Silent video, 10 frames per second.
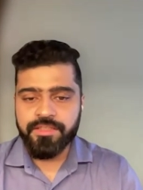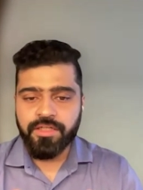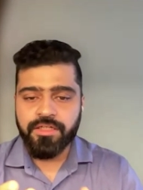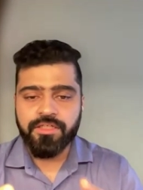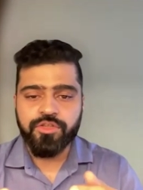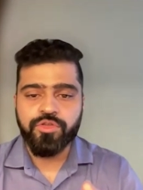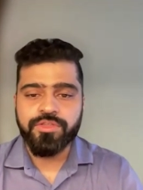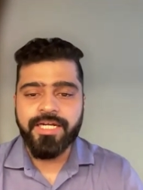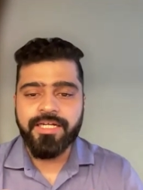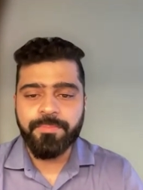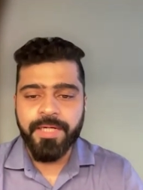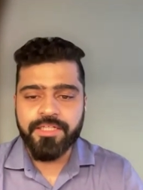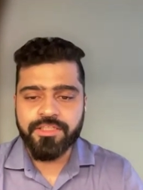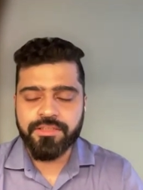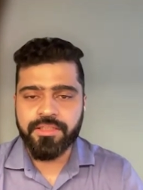with societal
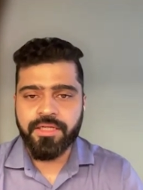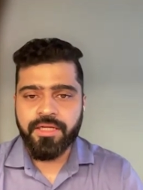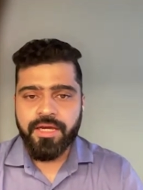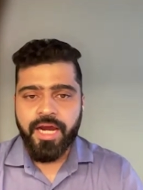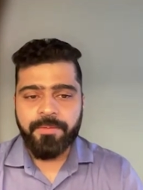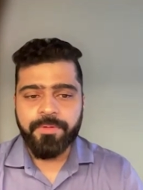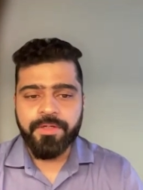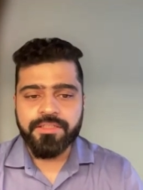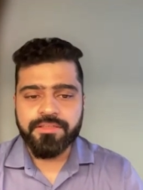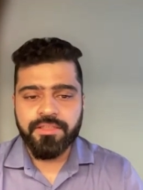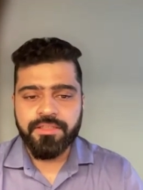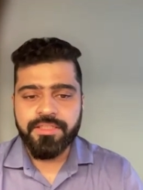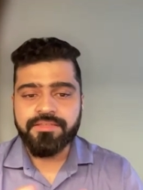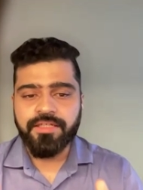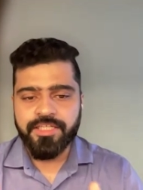pressure and personal
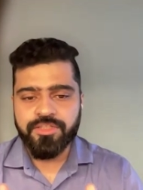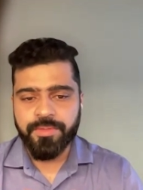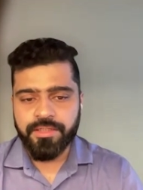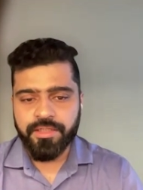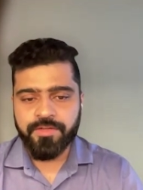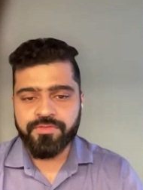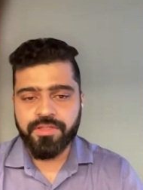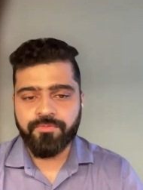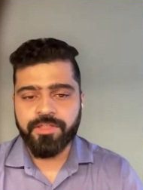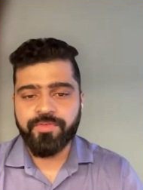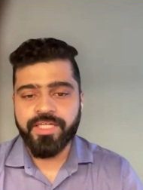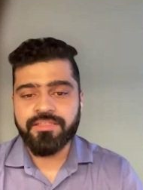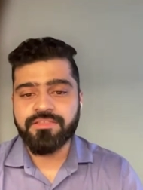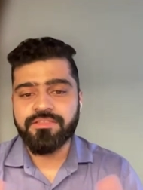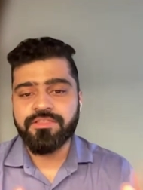discouragement. If someone
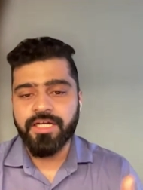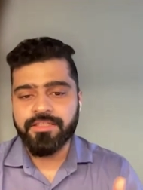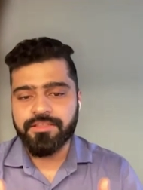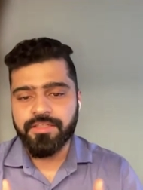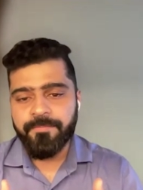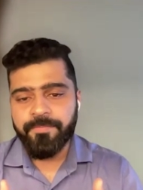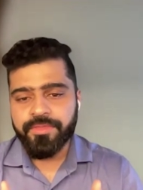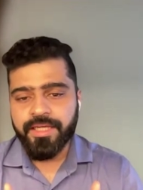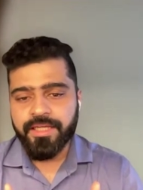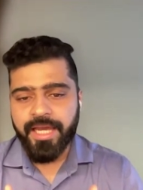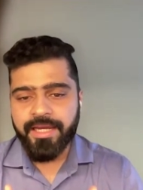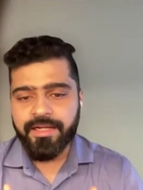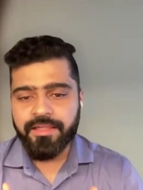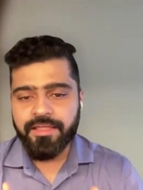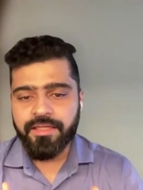feels judged, they
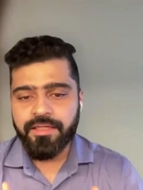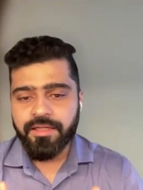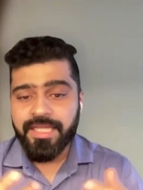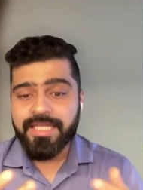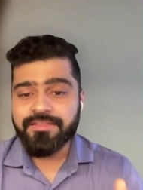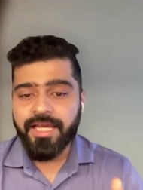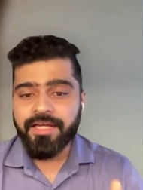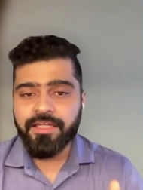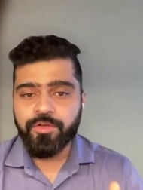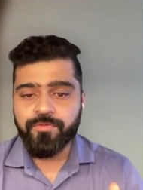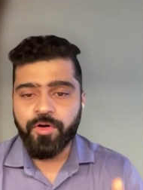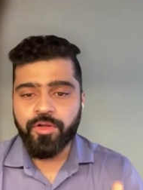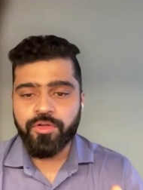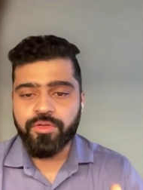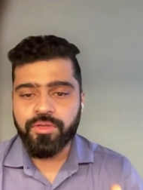likely less likely to
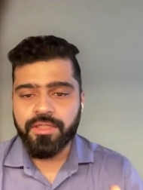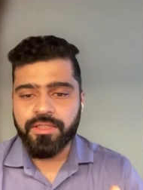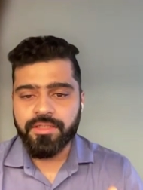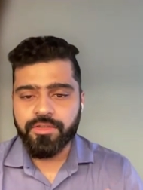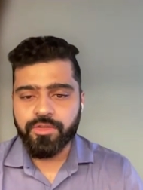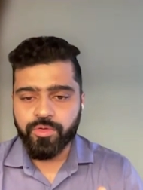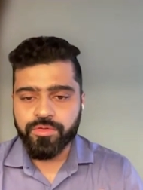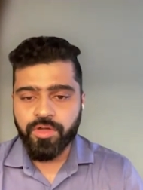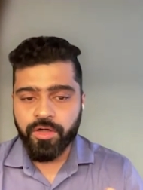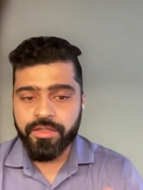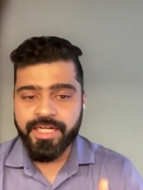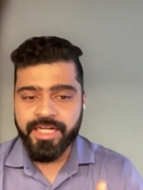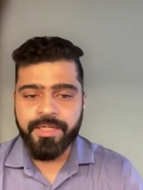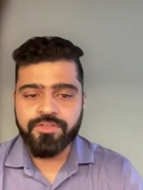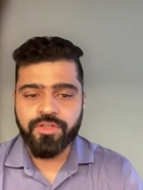follow through on
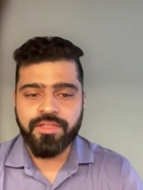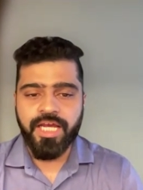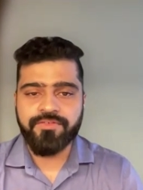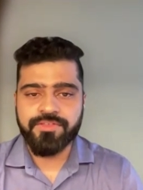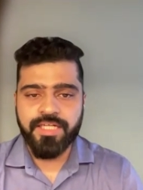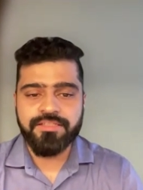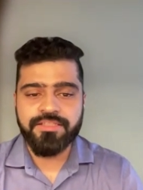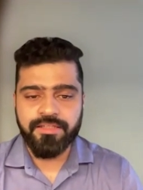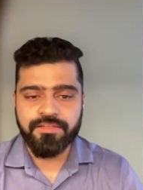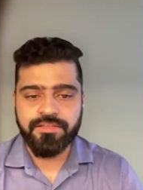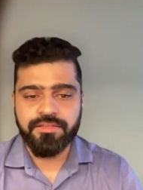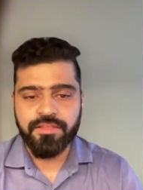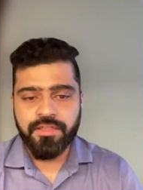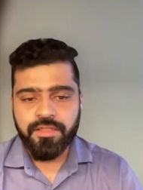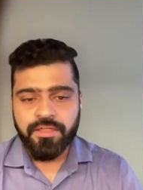treatments on lifestyle
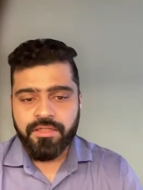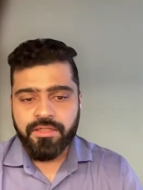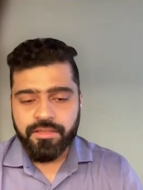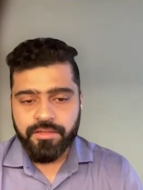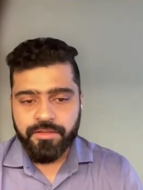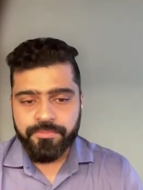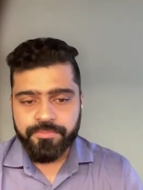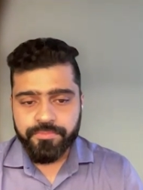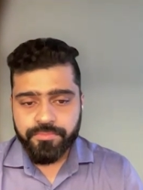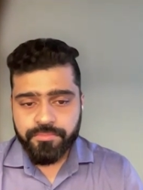challenges. So